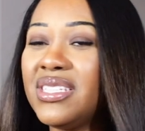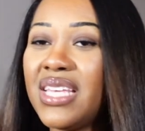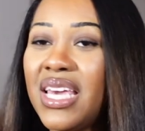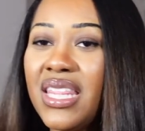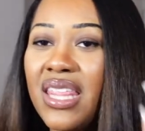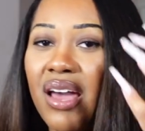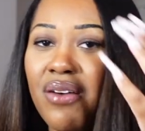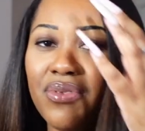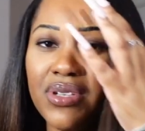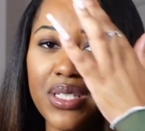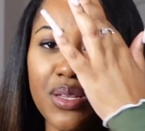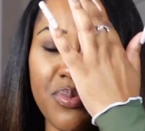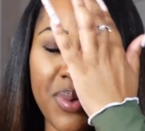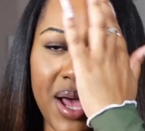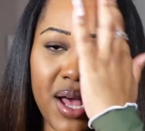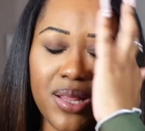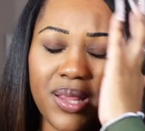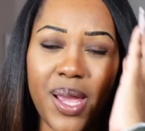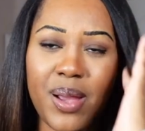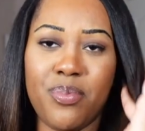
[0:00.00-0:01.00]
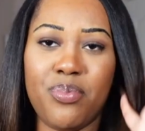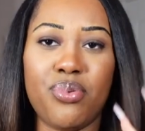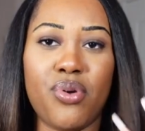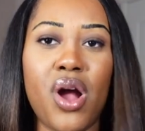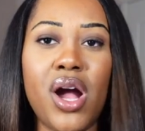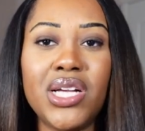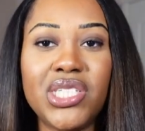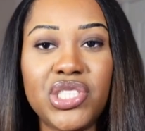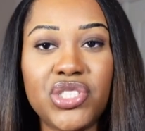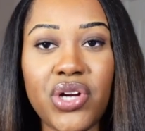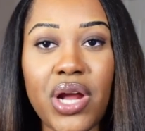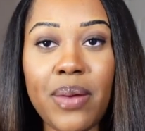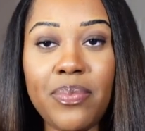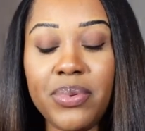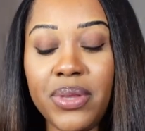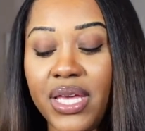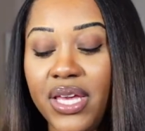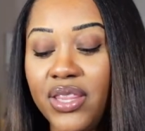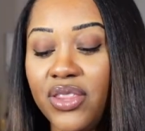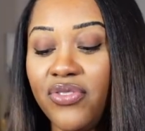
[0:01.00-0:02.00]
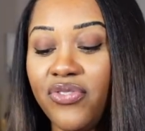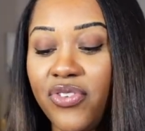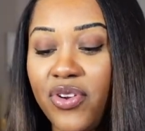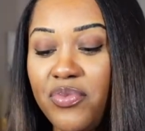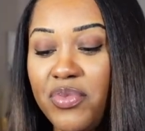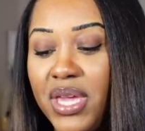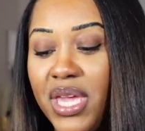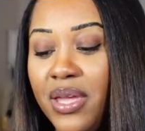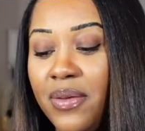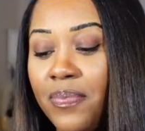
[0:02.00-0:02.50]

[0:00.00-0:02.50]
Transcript: say that was about like bra strap length for me.